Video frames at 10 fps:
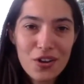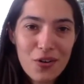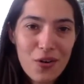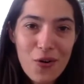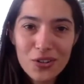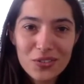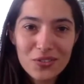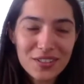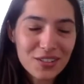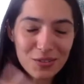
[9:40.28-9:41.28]
All of
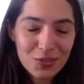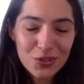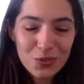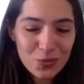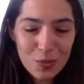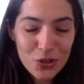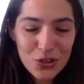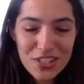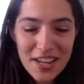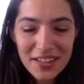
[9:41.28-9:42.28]
it, from your
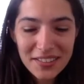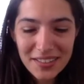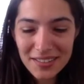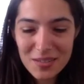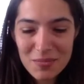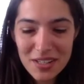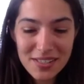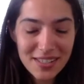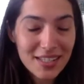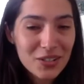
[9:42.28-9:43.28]
telling, to me, is
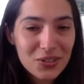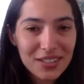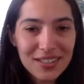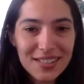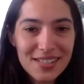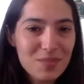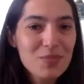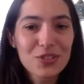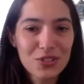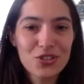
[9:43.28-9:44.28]
eerily
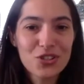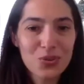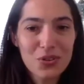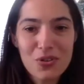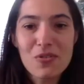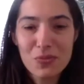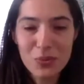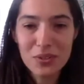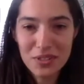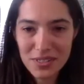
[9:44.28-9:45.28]
similar to a lot of what
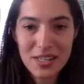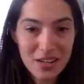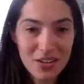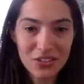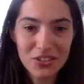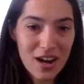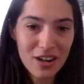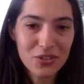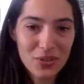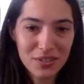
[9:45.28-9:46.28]
we're seeing under
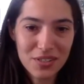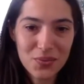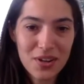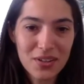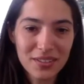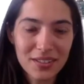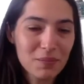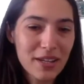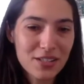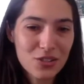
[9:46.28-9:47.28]
Erdogan as well, and it
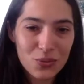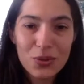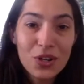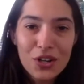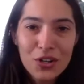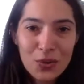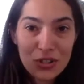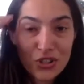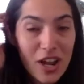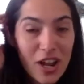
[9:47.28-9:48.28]
makes you
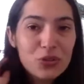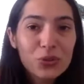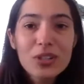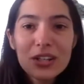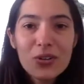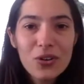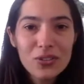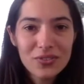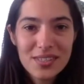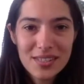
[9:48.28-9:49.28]
question how unique all of
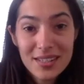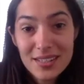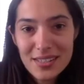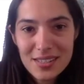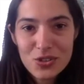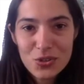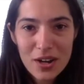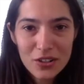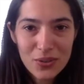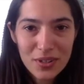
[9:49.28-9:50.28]
this is to
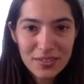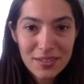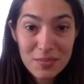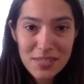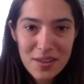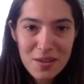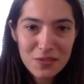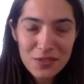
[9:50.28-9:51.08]
Erdogan himself.